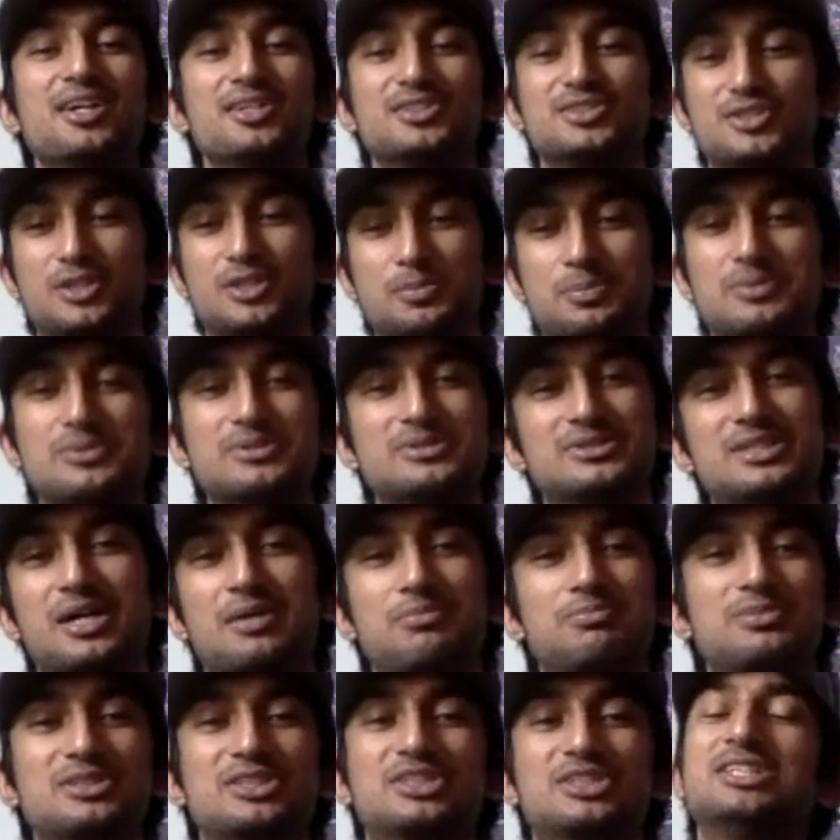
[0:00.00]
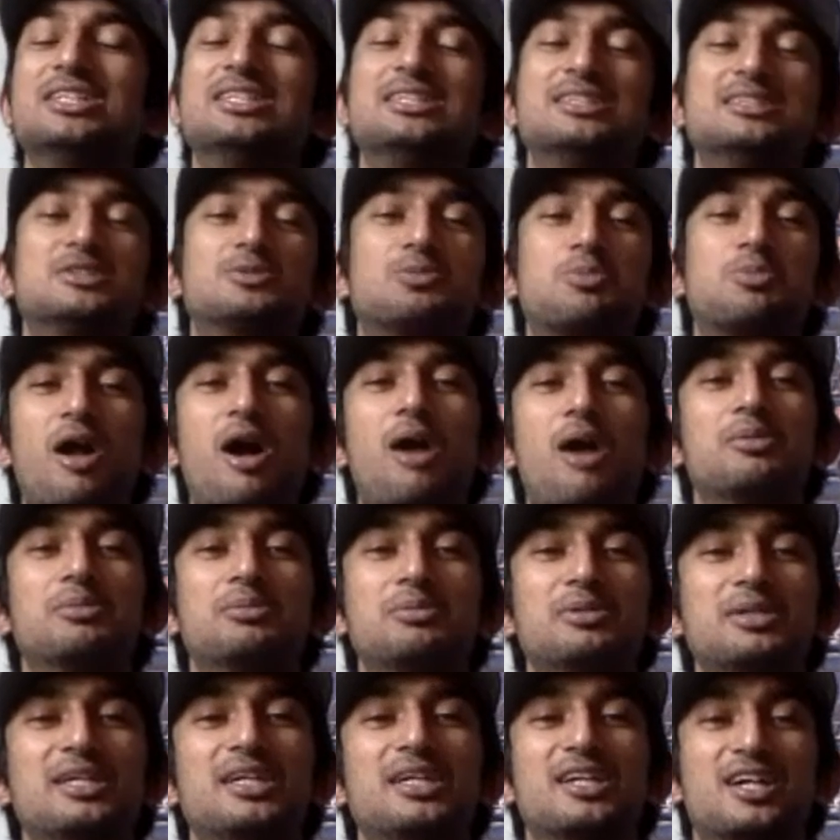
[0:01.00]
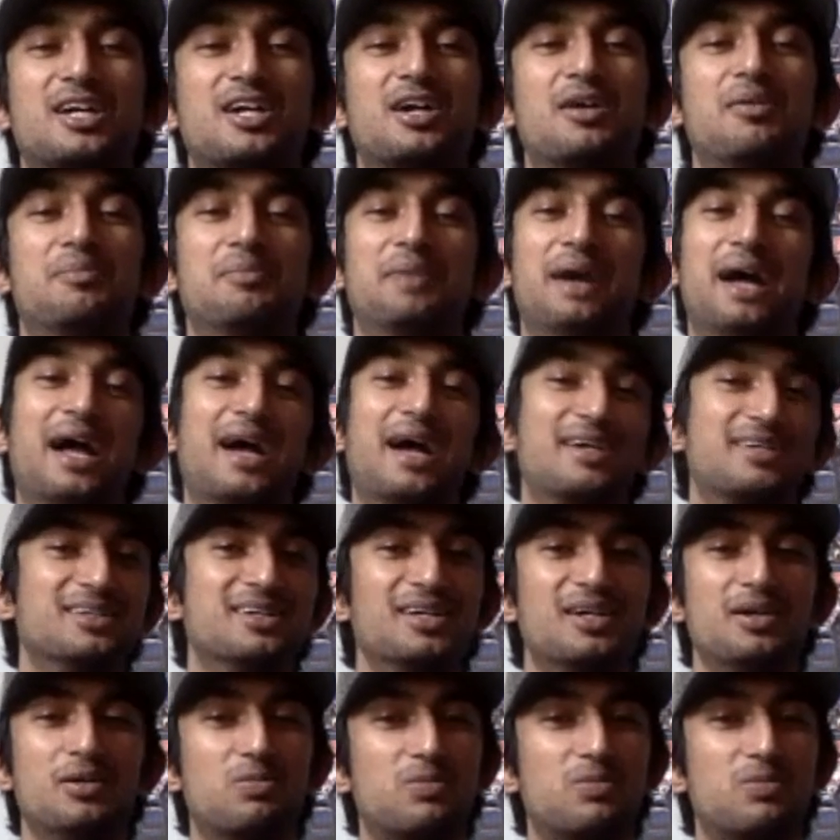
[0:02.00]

triple dub machine's probably going to come back.